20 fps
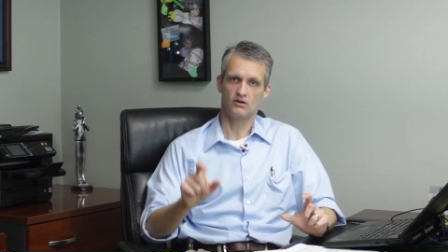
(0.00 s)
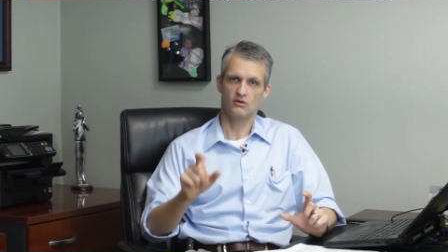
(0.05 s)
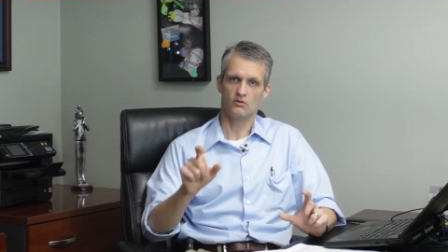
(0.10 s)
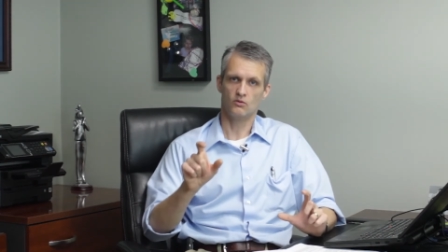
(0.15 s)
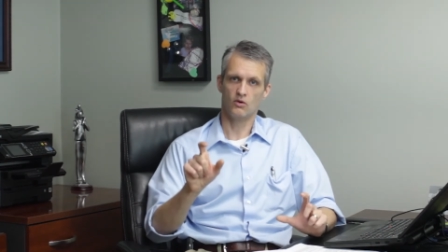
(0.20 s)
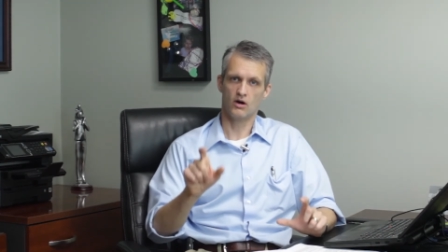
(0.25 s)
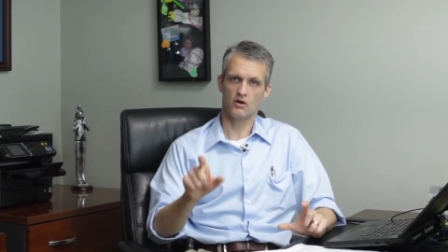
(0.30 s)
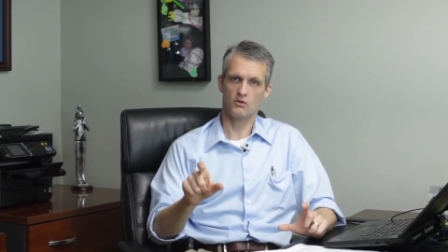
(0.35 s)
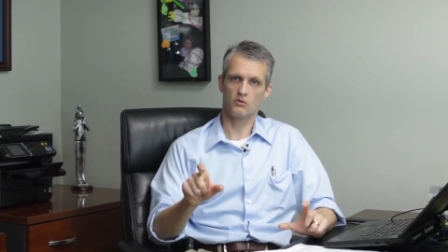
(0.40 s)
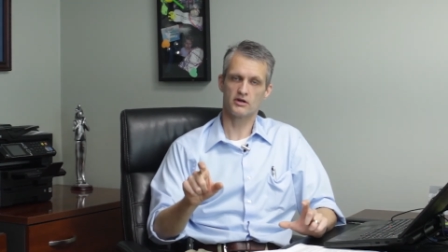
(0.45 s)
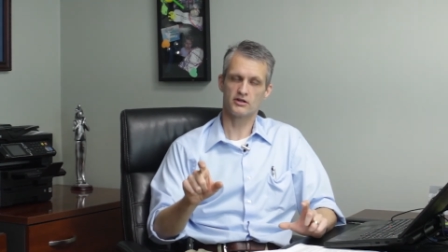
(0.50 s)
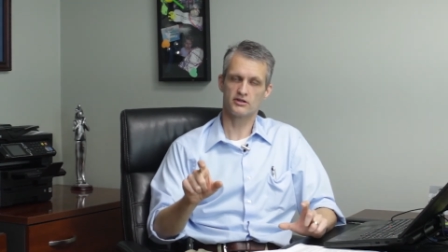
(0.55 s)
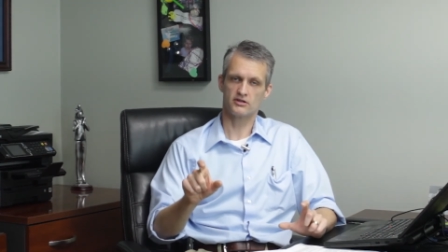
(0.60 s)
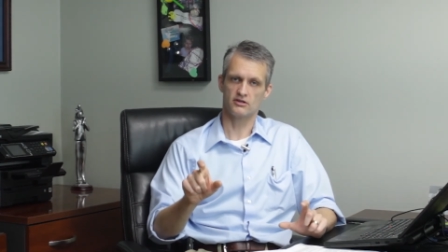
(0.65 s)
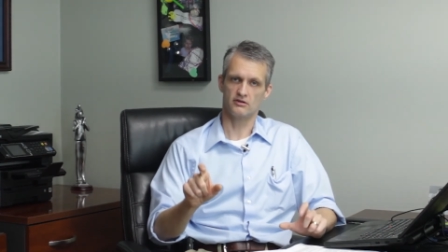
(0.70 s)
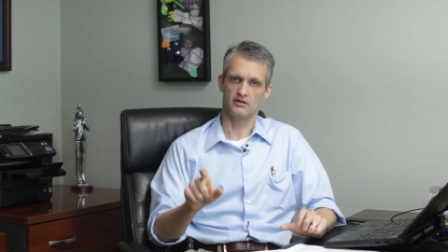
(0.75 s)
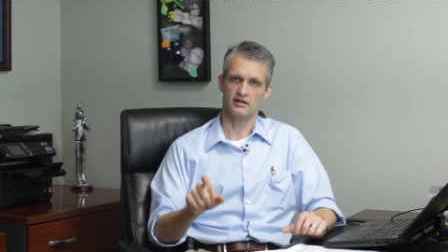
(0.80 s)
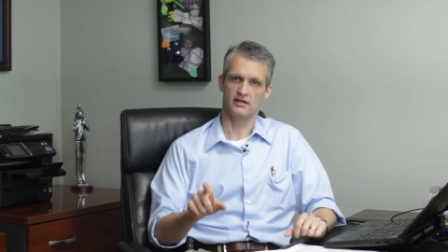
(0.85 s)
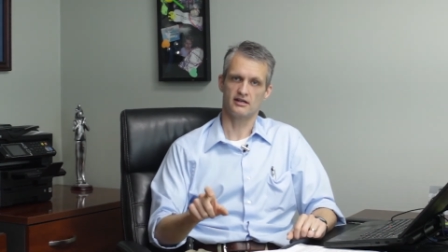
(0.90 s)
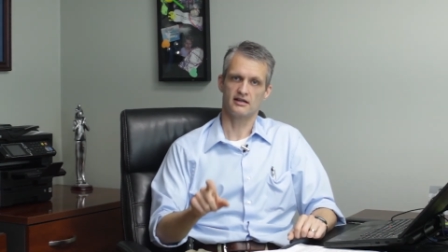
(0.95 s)
What we're
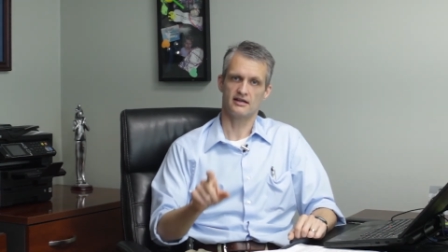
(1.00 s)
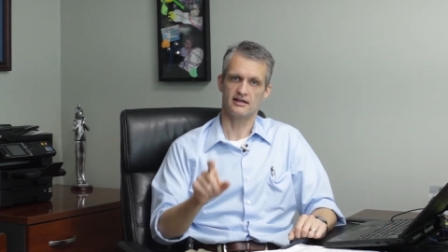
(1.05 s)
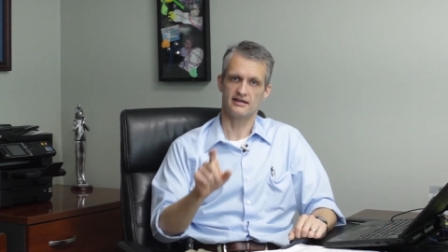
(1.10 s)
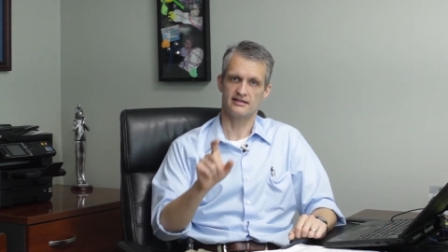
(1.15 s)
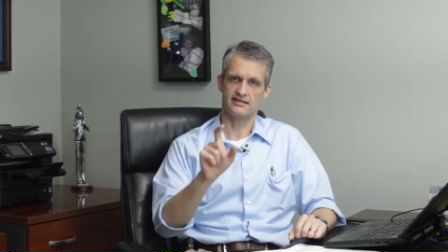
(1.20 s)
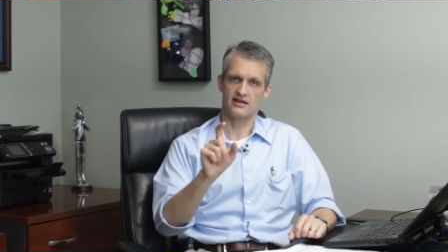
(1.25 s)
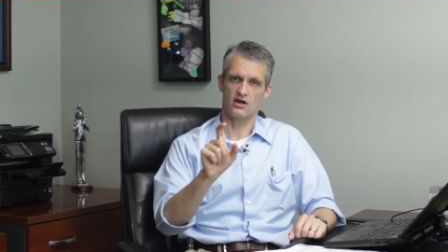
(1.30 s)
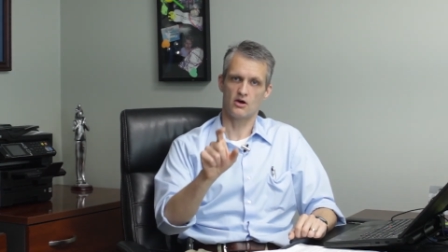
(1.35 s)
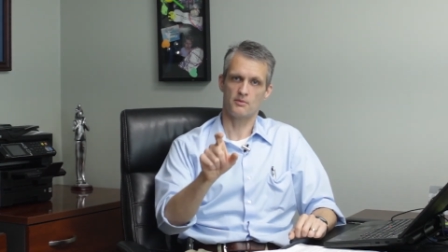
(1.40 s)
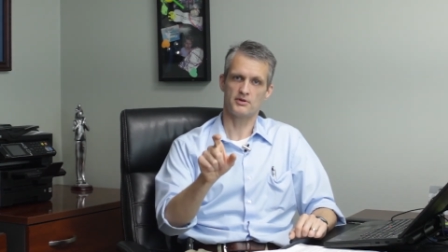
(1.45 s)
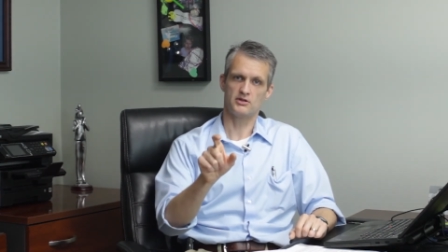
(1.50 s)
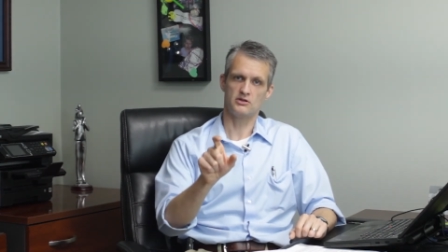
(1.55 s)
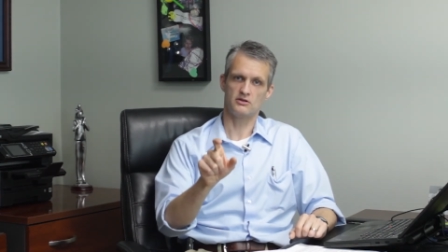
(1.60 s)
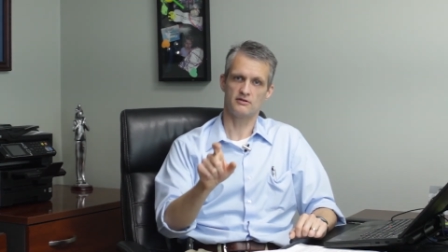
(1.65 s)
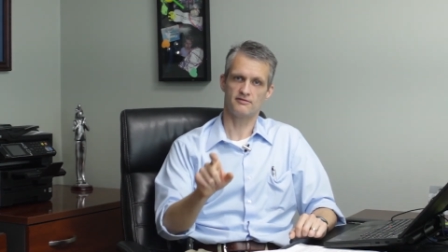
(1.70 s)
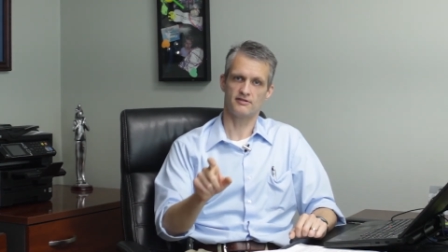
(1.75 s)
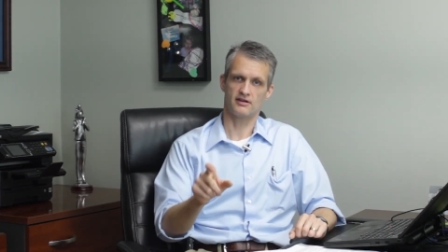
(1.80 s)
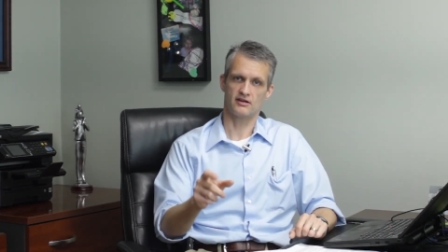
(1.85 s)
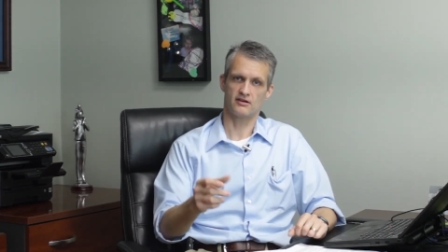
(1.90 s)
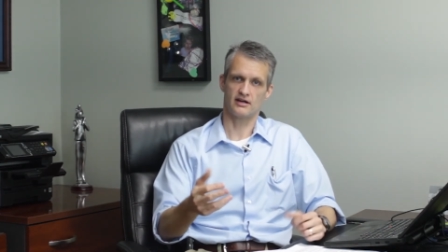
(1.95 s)
doing is helping you
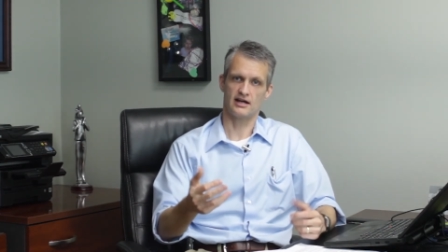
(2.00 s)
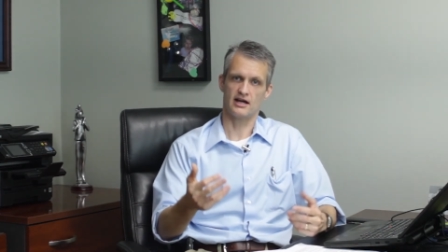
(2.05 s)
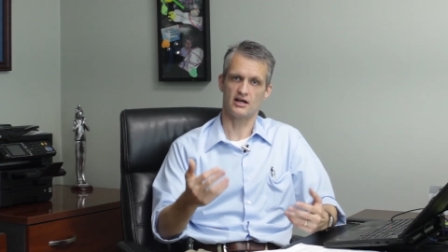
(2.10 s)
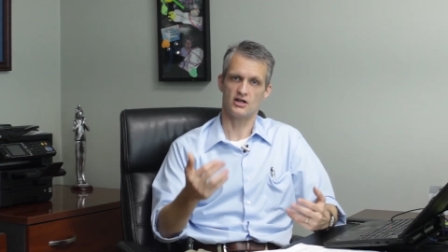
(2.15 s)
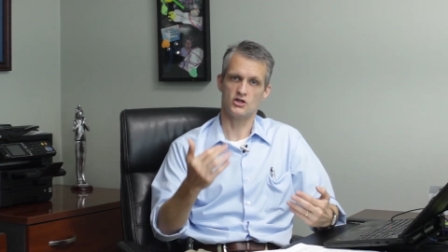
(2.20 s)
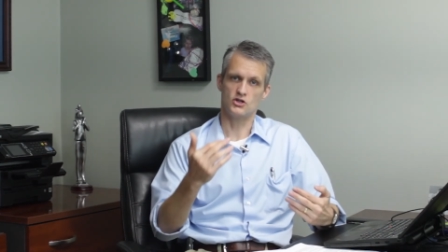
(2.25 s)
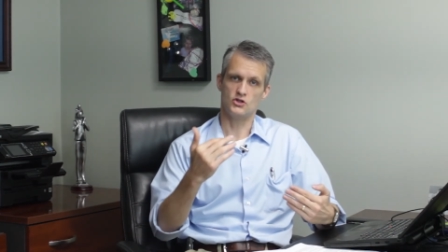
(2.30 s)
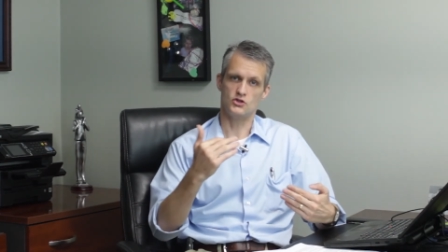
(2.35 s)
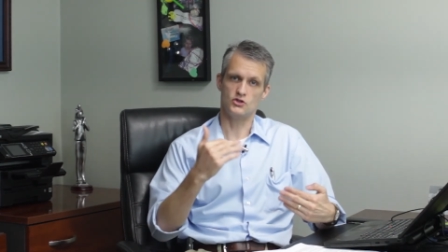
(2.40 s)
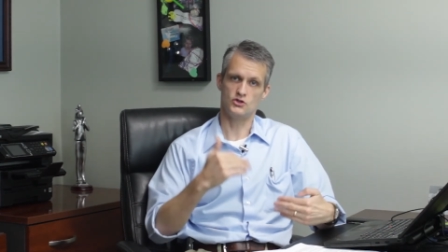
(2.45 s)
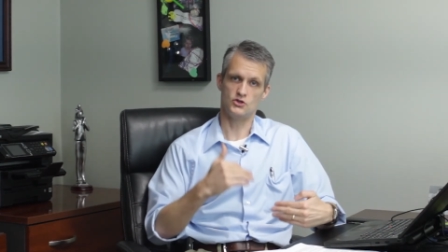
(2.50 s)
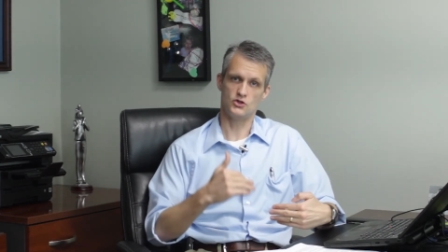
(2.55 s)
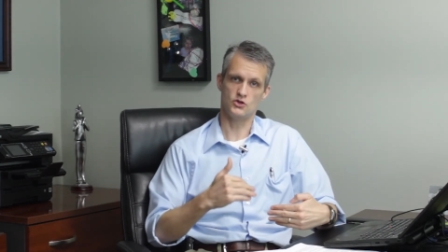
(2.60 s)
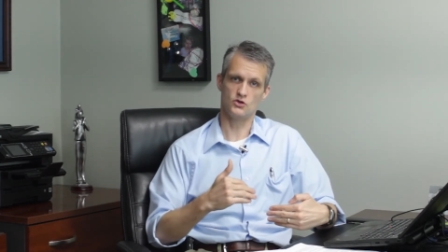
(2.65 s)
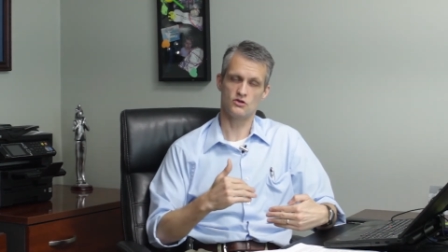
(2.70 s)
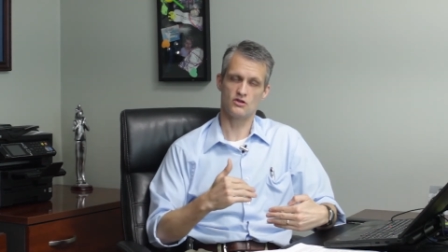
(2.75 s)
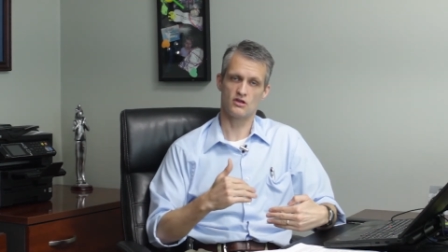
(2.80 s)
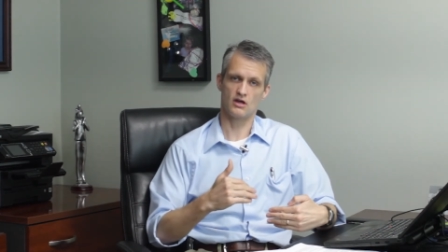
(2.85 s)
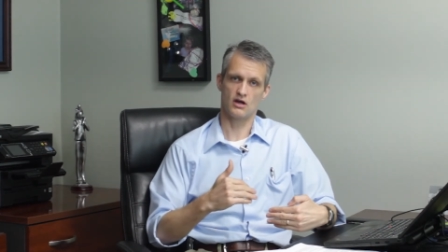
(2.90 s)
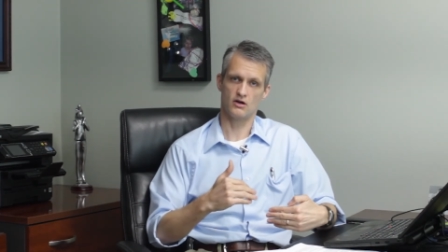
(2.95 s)
figure out
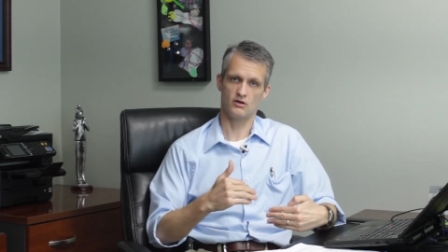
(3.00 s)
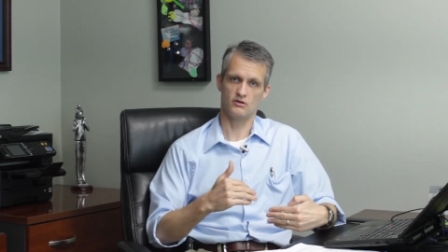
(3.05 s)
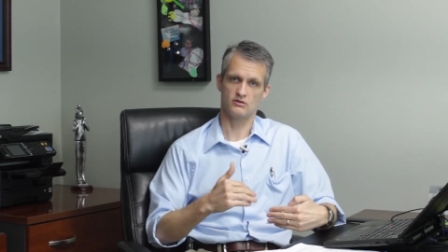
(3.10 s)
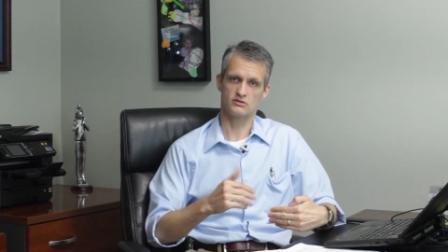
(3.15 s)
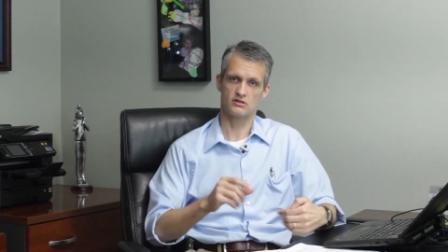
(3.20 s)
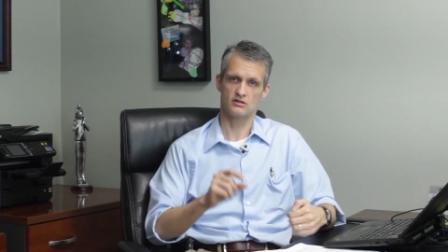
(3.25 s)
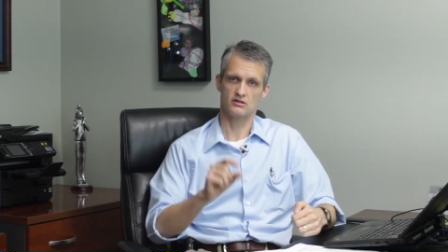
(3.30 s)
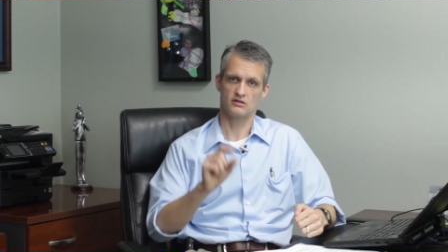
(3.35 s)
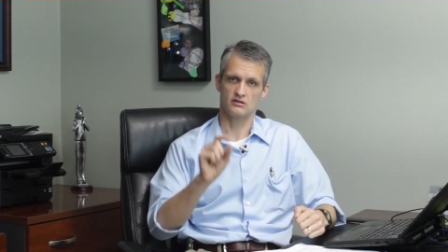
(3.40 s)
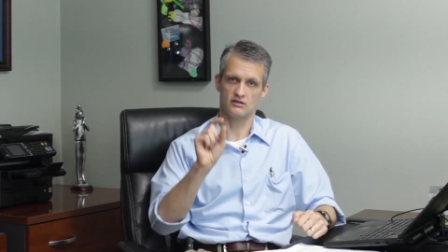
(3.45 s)
do those